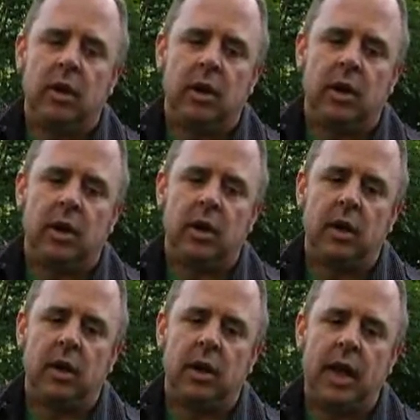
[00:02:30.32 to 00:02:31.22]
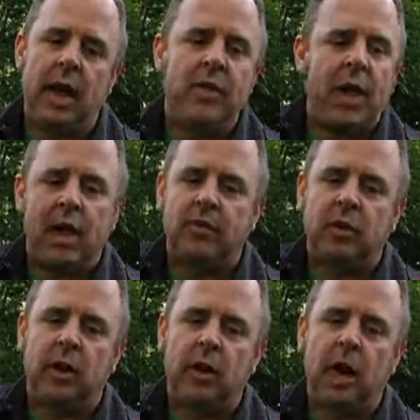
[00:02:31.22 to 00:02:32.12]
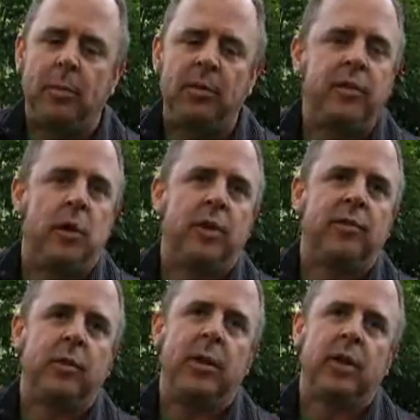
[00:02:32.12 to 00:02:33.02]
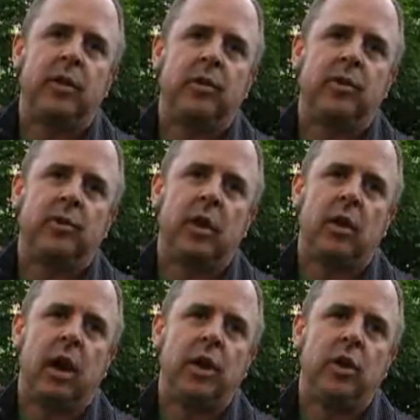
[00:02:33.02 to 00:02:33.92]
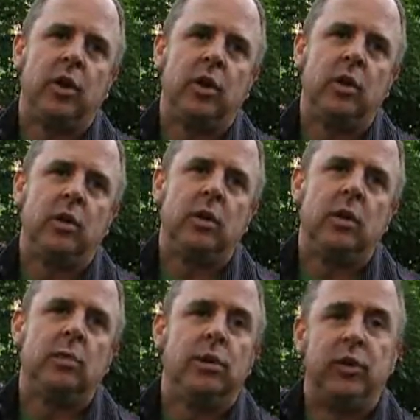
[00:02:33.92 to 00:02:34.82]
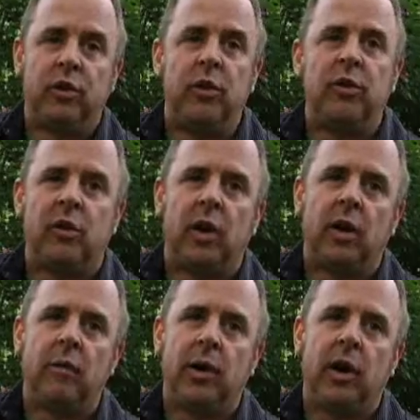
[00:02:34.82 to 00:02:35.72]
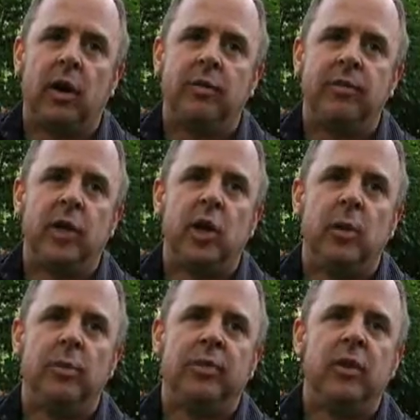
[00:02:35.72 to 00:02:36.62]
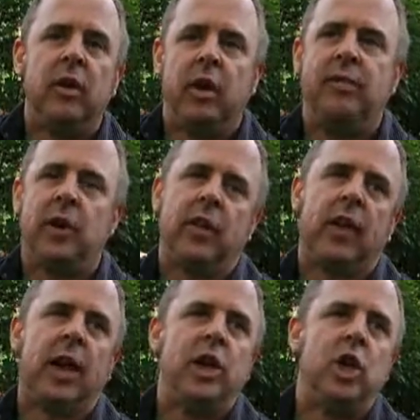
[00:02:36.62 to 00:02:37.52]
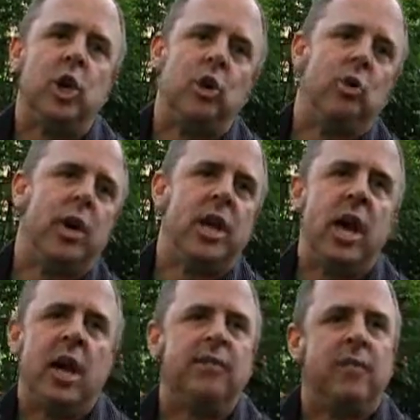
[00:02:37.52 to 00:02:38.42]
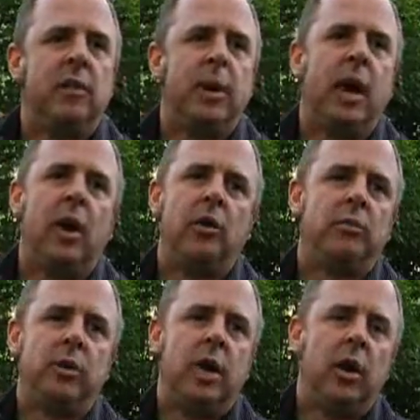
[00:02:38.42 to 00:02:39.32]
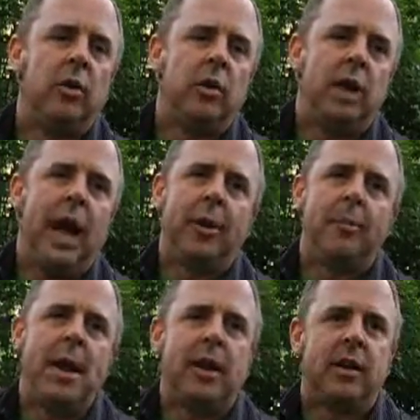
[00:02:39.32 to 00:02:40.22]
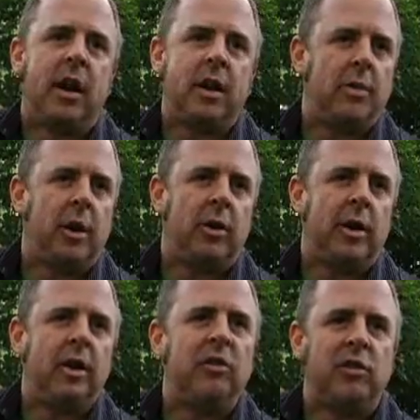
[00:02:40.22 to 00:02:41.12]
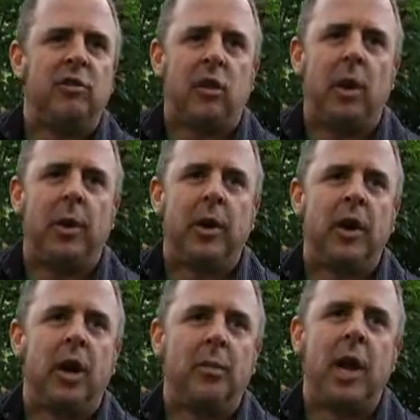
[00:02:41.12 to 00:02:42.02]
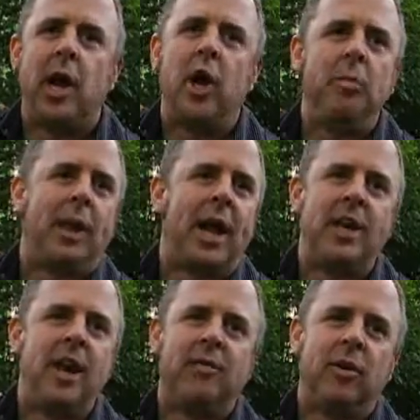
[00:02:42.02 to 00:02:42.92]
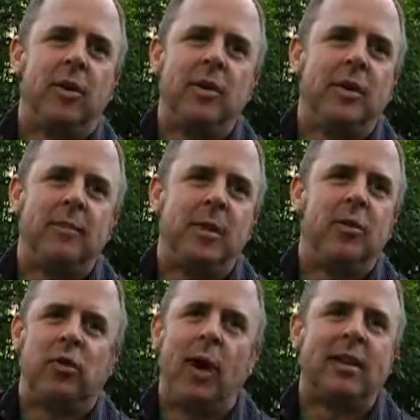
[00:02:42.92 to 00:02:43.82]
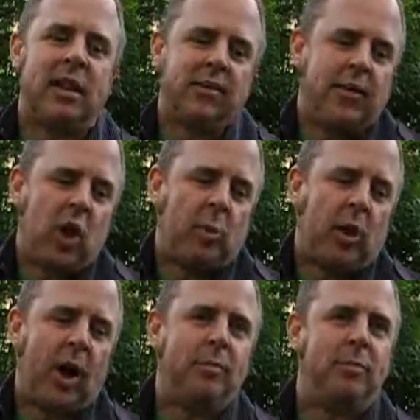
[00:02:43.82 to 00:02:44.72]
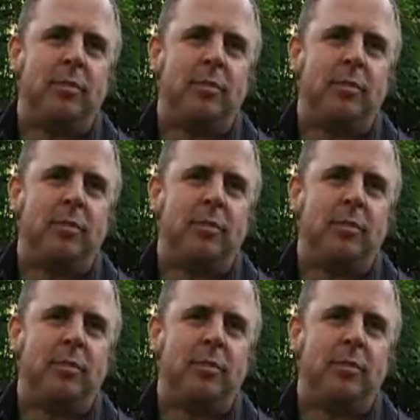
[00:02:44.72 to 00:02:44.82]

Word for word: Uh, and then after I'd helped a few other filmmakers that I knew produce their, their films, I figured that I knew enough about, you know, how to make a documentary to try one on my own, but I had never you know, directed a film or I'd